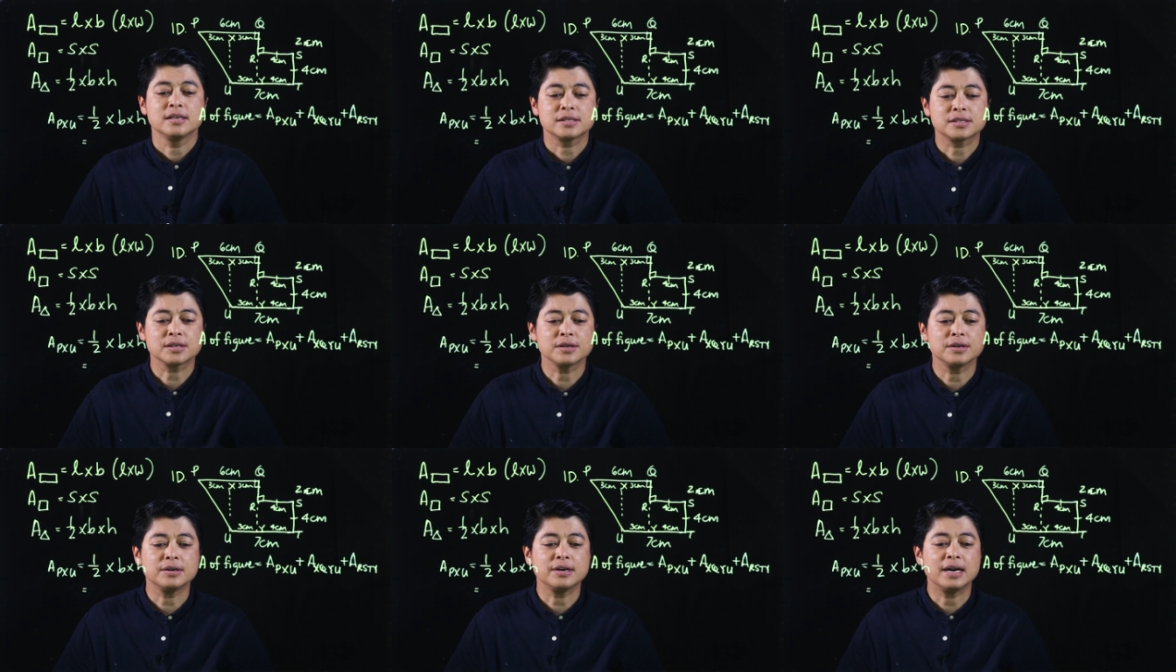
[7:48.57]

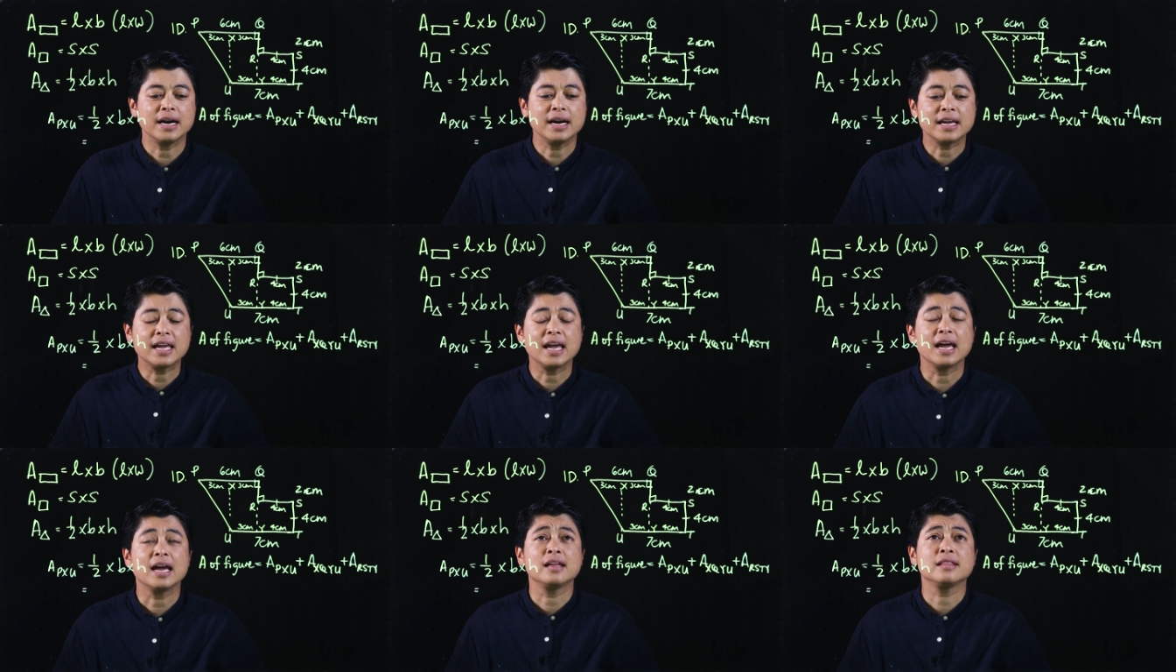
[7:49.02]
So
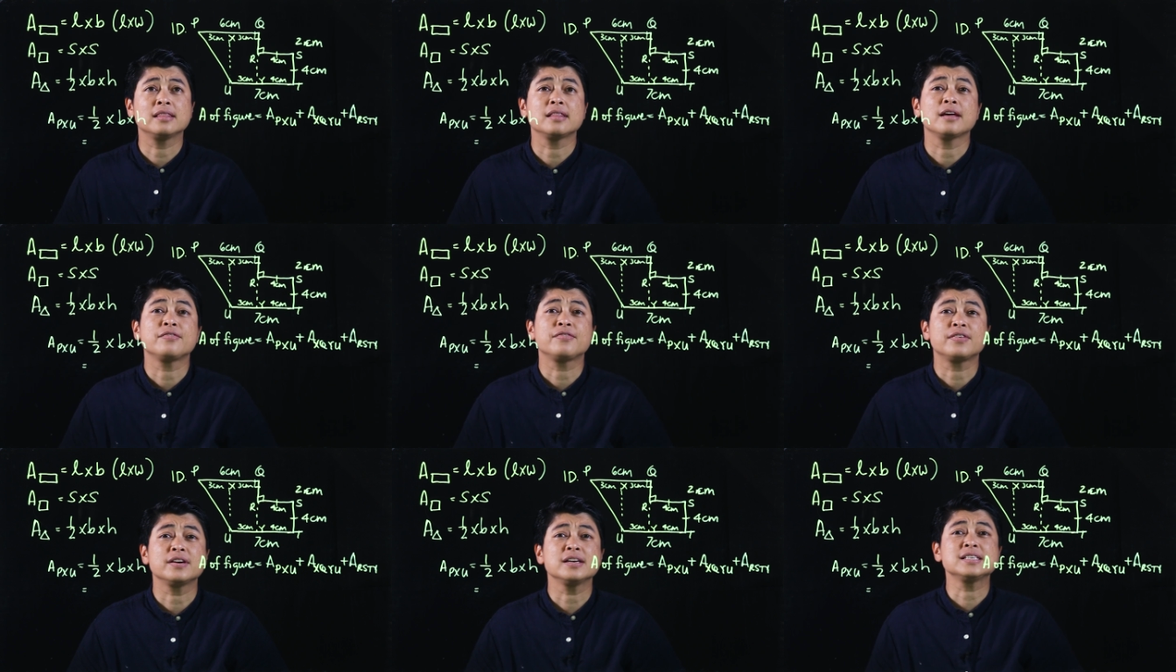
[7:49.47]
again,
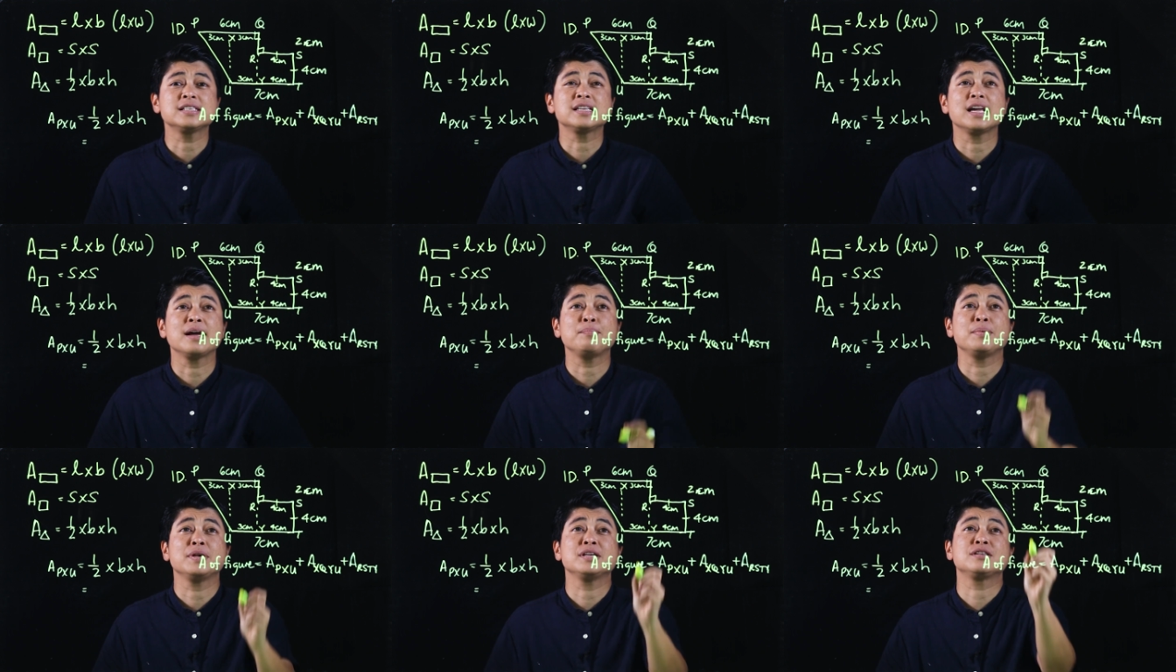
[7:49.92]
the first
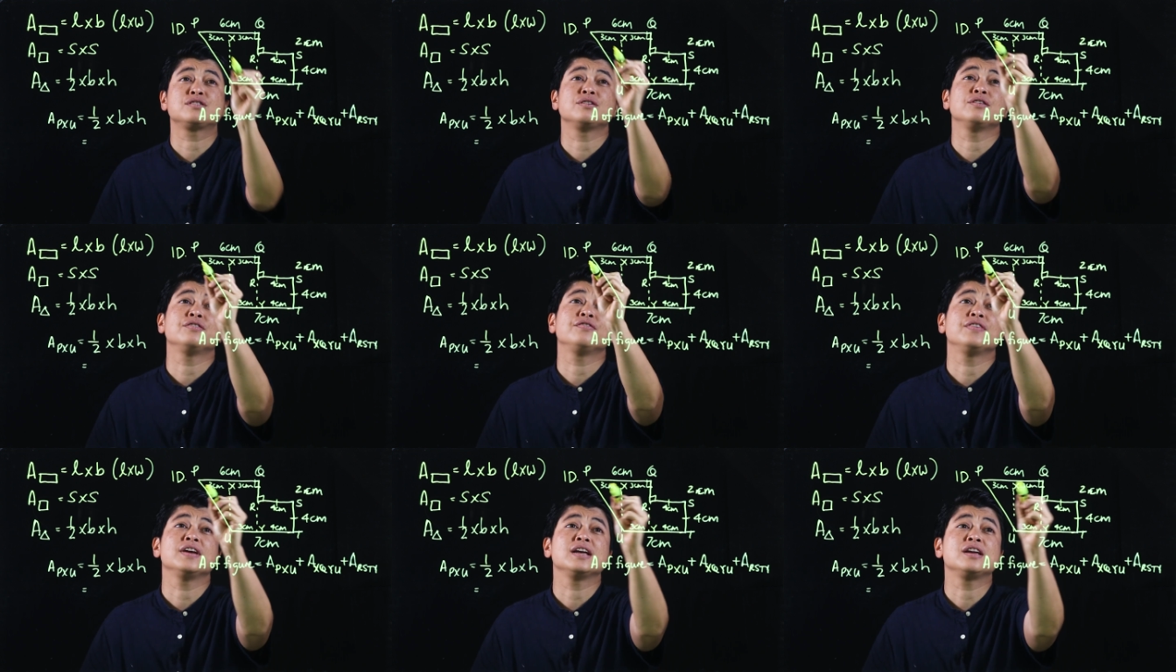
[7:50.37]
step is
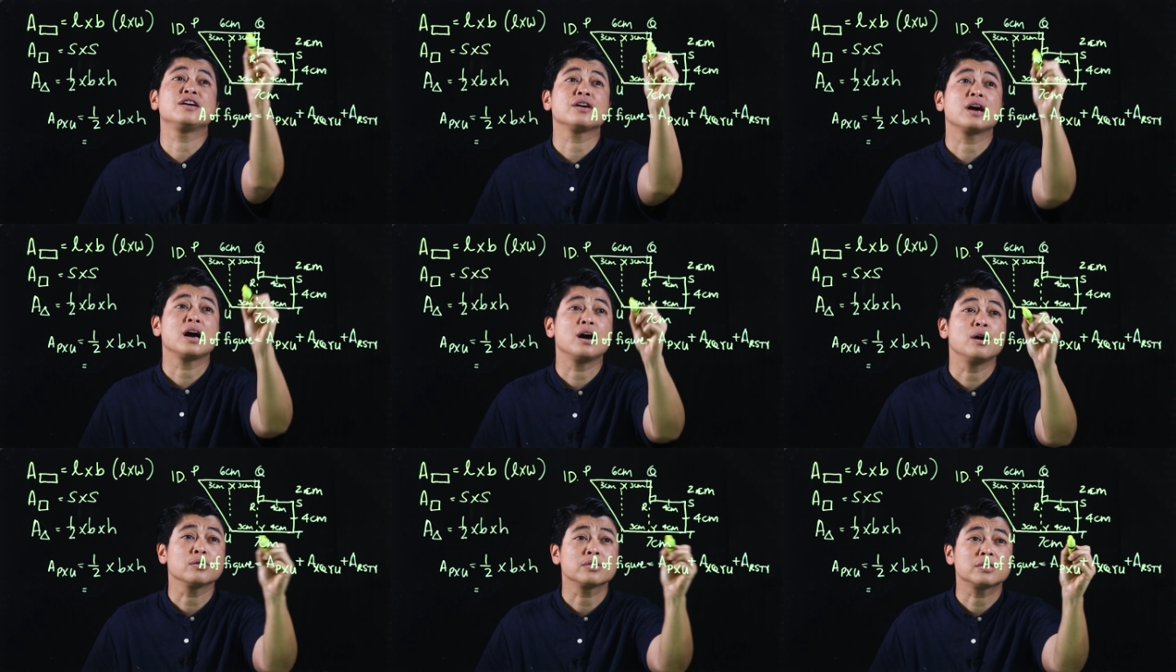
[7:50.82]
to
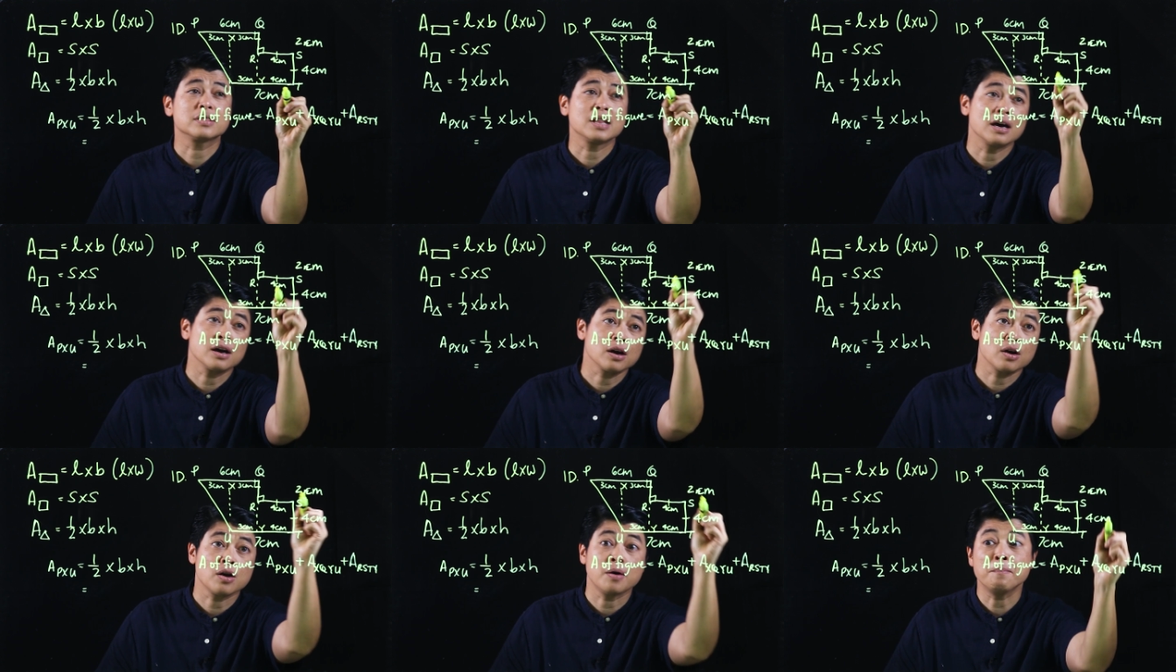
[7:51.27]
figure out
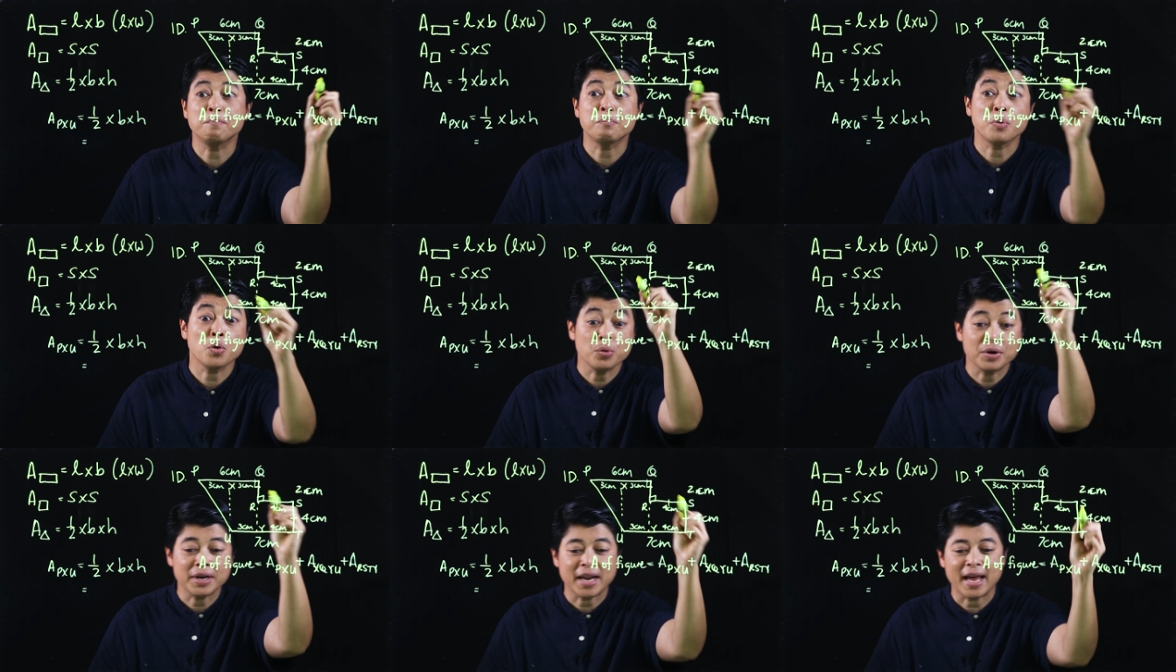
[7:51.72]
the
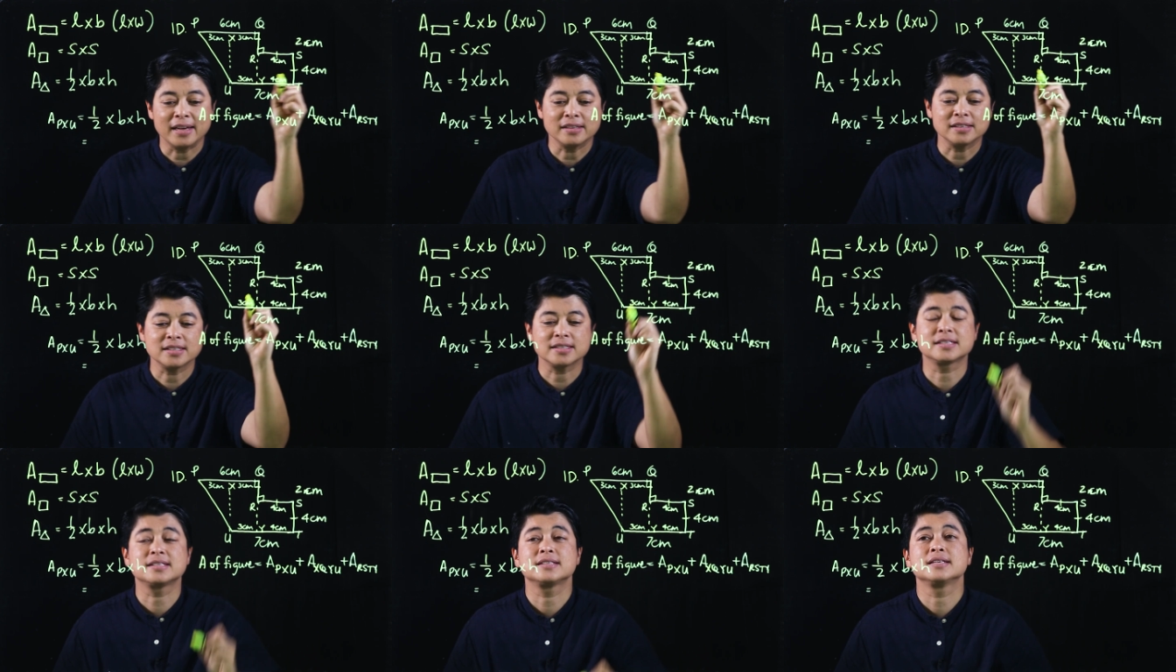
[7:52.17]

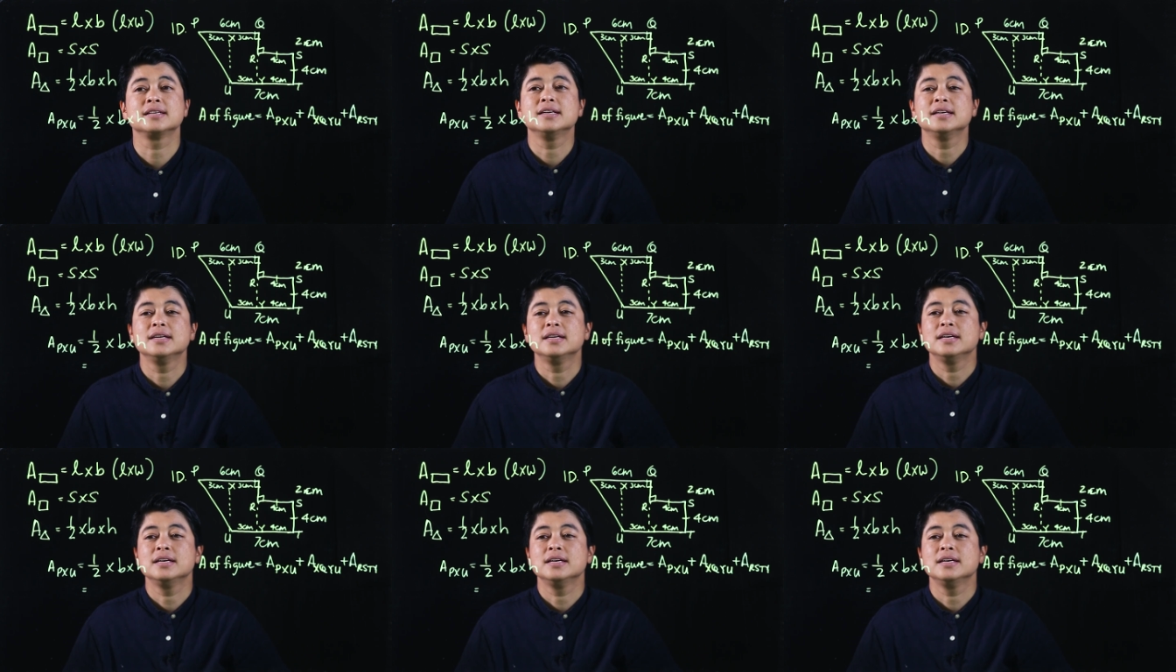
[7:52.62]
components.